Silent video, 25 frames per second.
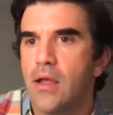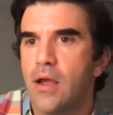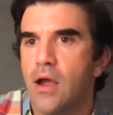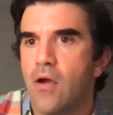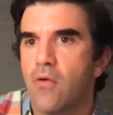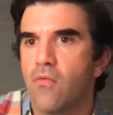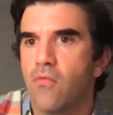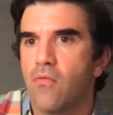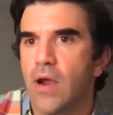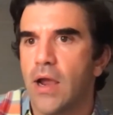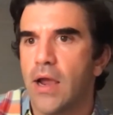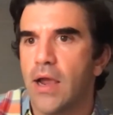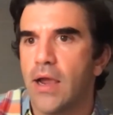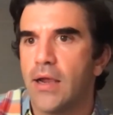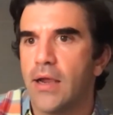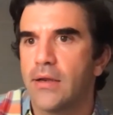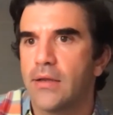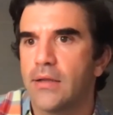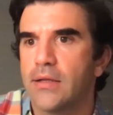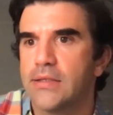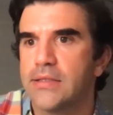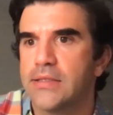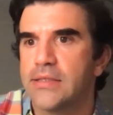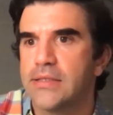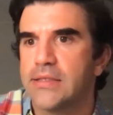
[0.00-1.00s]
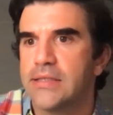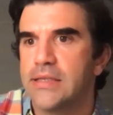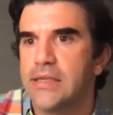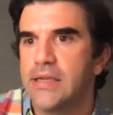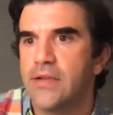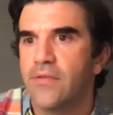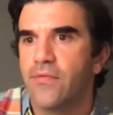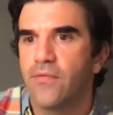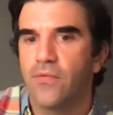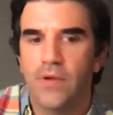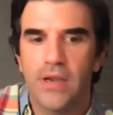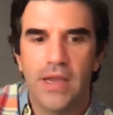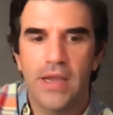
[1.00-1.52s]
all right, let's see
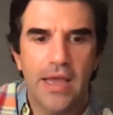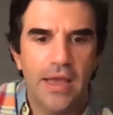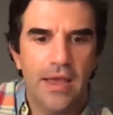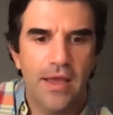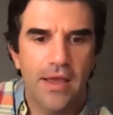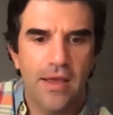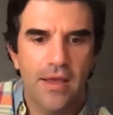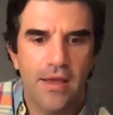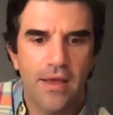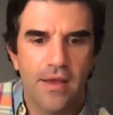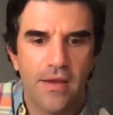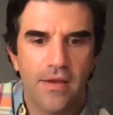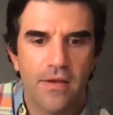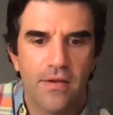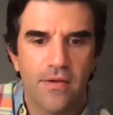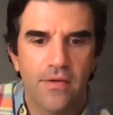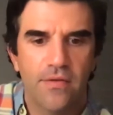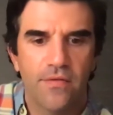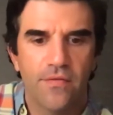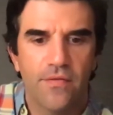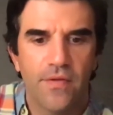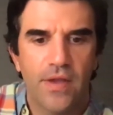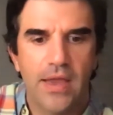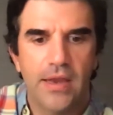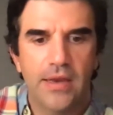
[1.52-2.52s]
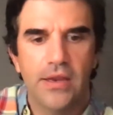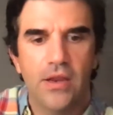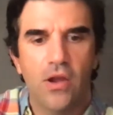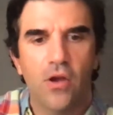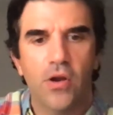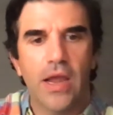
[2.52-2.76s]
if we have any.